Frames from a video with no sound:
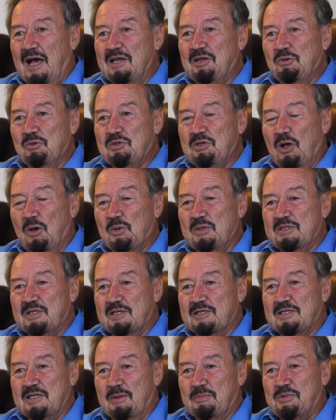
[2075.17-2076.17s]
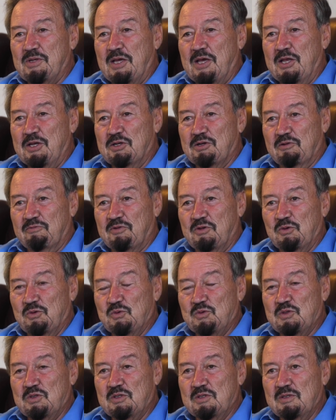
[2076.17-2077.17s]
I don't always accept
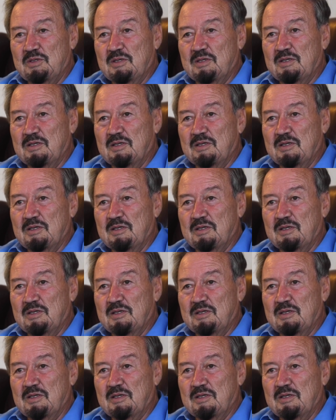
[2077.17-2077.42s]
interviews.